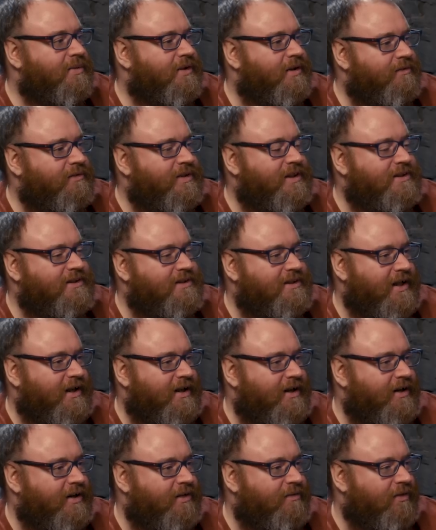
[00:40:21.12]
But the mm. reason they're
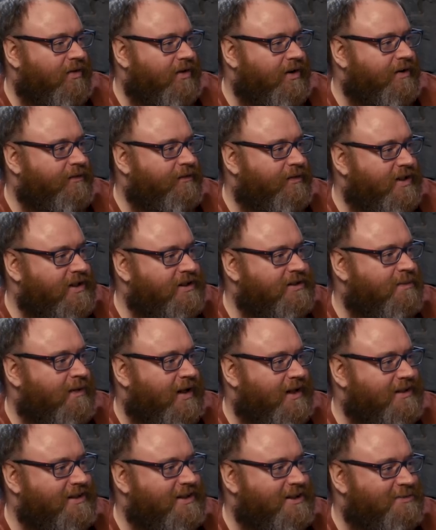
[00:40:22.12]
going to go wrong in the first
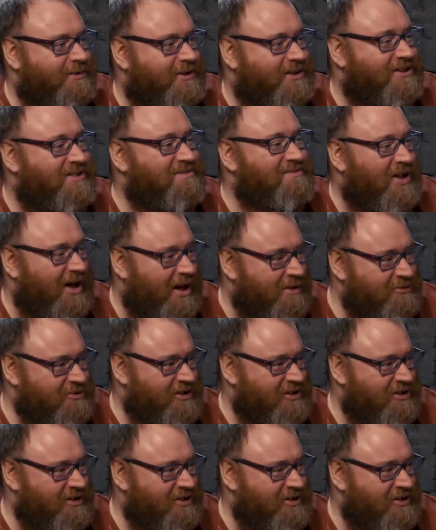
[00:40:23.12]
place is because of time